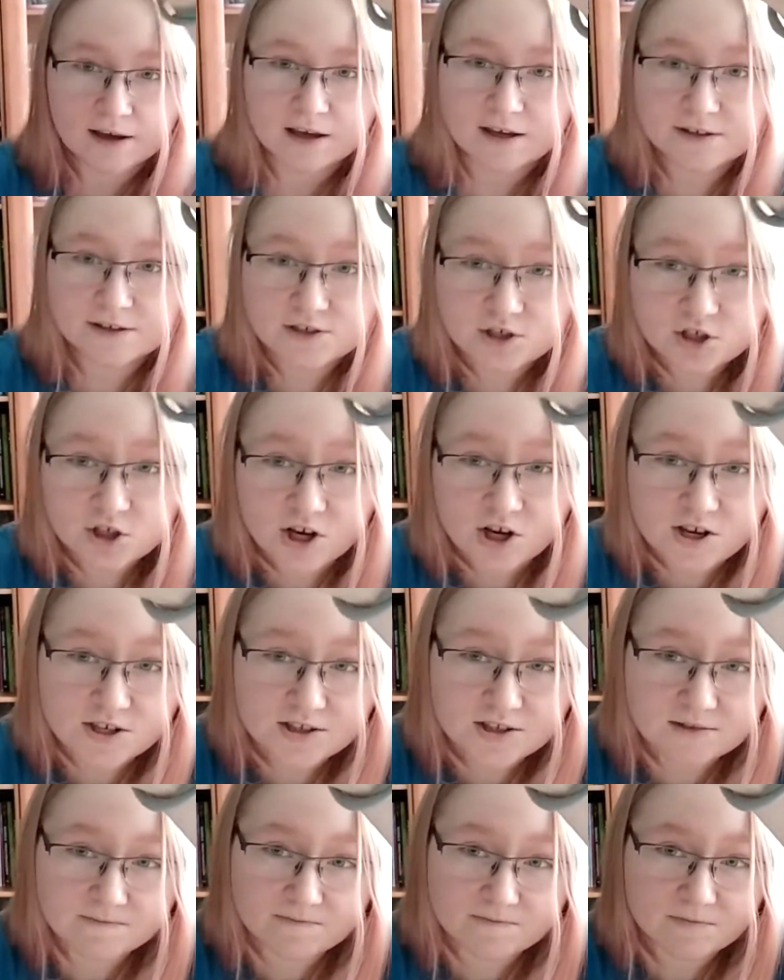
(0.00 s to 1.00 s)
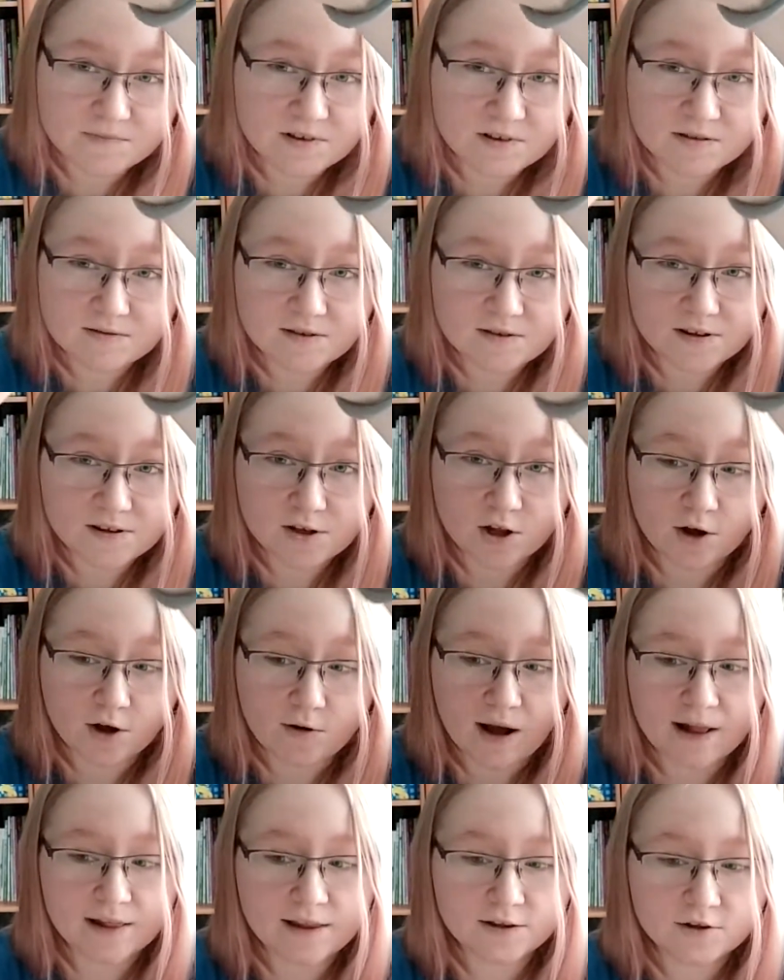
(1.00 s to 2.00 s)
It's just, you
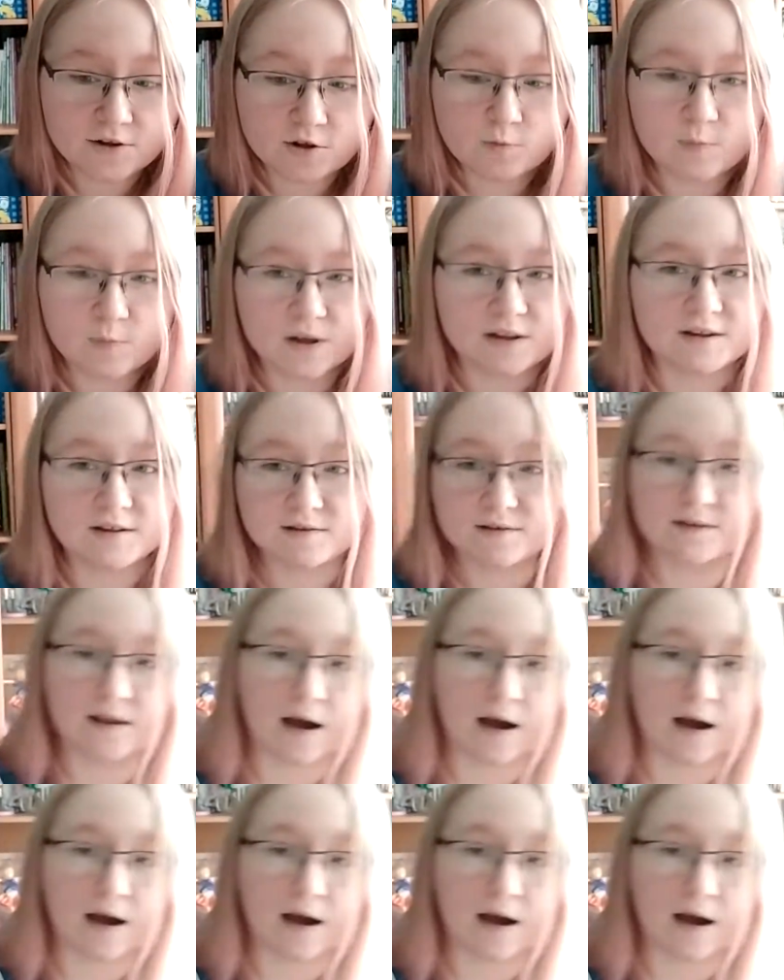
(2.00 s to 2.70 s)
know, a little bit